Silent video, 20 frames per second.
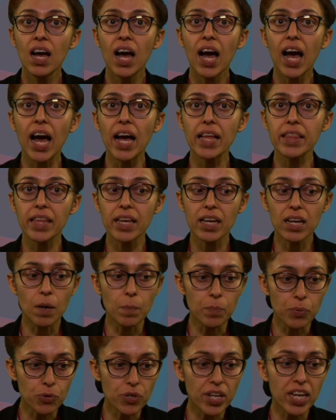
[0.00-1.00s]
and the
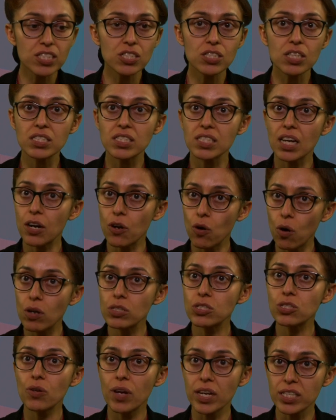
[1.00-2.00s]
computations are
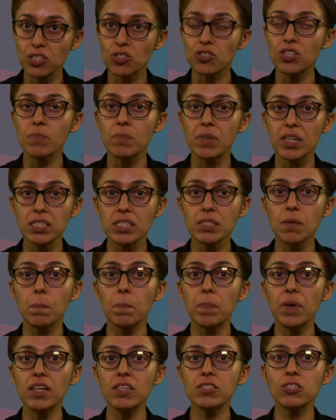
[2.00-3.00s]
also extremely
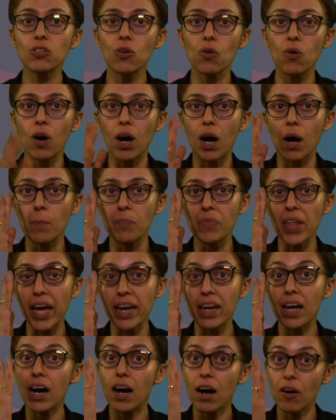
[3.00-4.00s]
simple. So
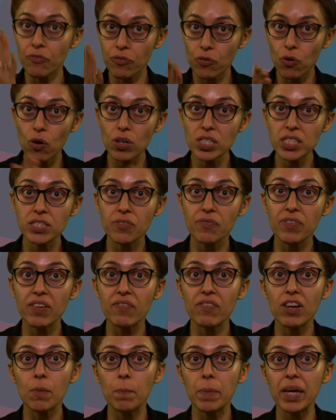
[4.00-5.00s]
and of course we
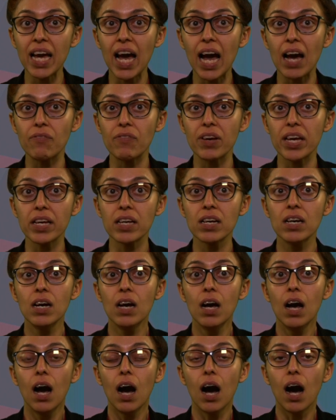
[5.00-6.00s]
will be having
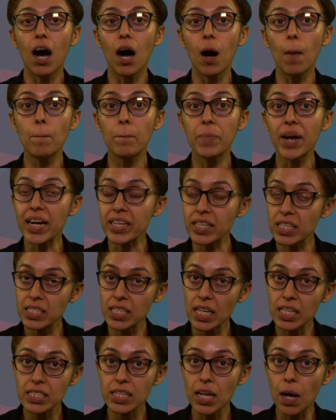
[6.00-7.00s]
practice
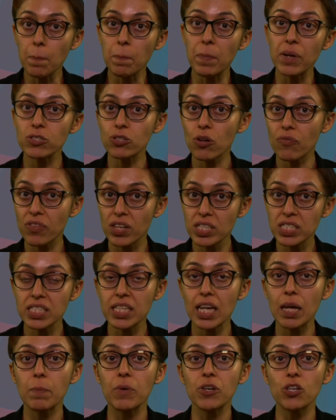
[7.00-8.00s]
examples of the
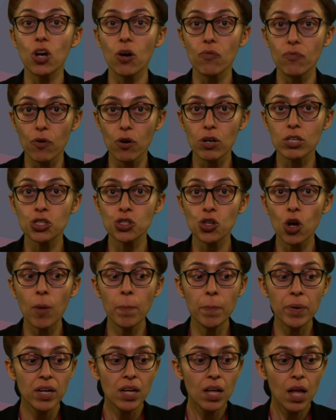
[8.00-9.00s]
same in your
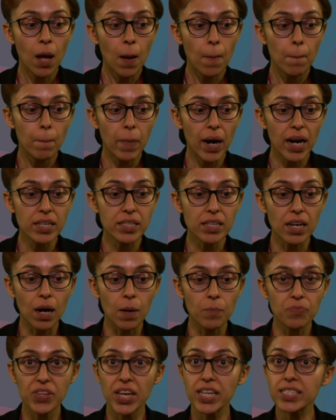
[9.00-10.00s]
workshop, but
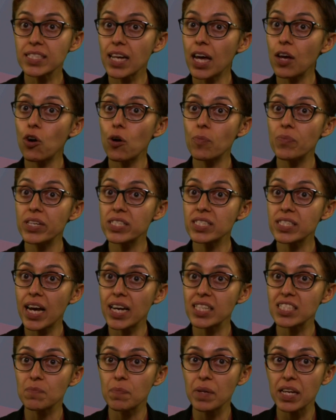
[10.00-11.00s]
yes, I hope this
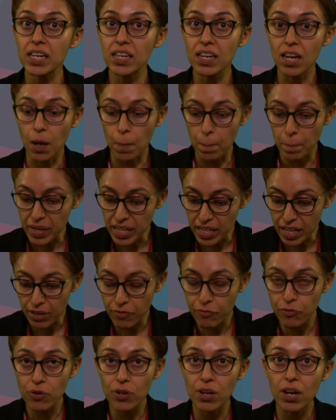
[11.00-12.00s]
has been
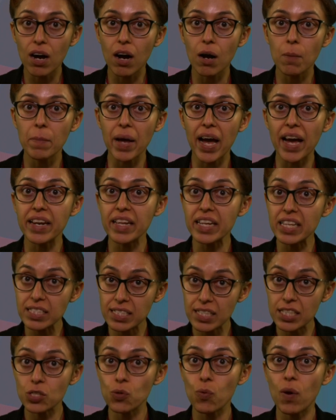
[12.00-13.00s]
meaningful and
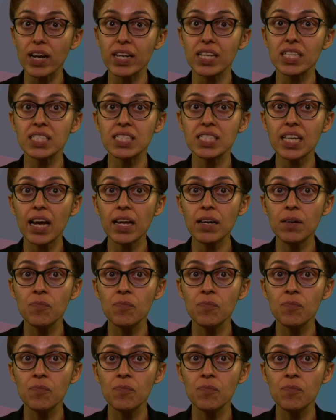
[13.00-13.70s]
easy to understand.